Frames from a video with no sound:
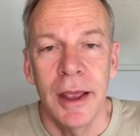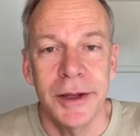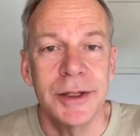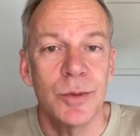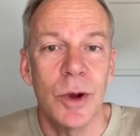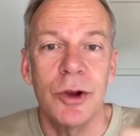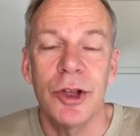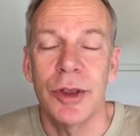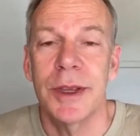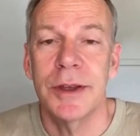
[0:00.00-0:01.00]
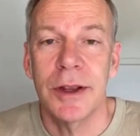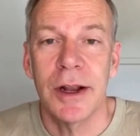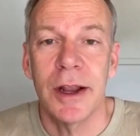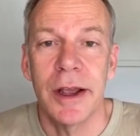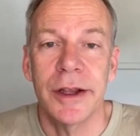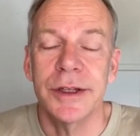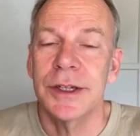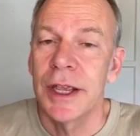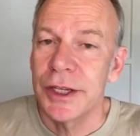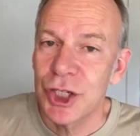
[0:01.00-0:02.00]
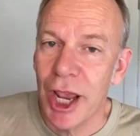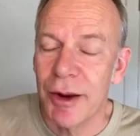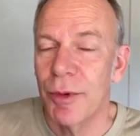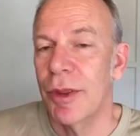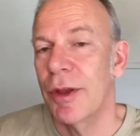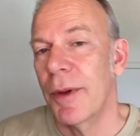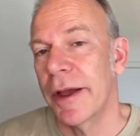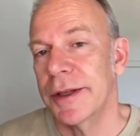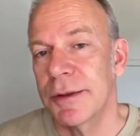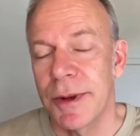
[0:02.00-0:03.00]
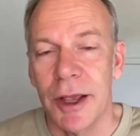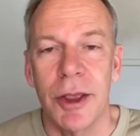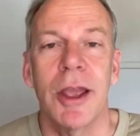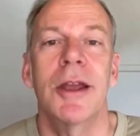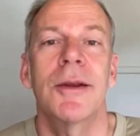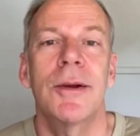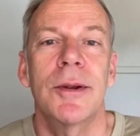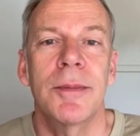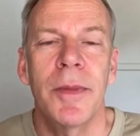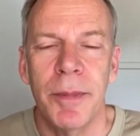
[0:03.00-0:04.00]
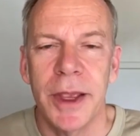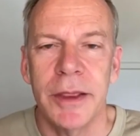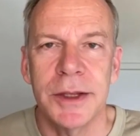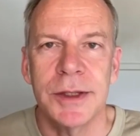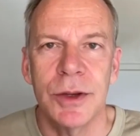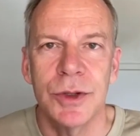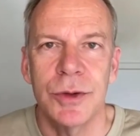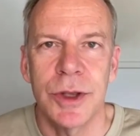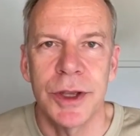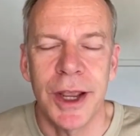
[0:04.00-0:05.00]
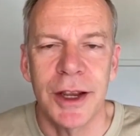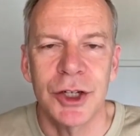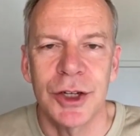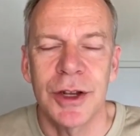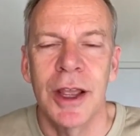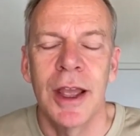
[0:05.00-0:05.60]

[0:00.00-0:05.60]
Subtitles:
and just welcome them into class, chat with them, ask them how they're getting on, make that social connection.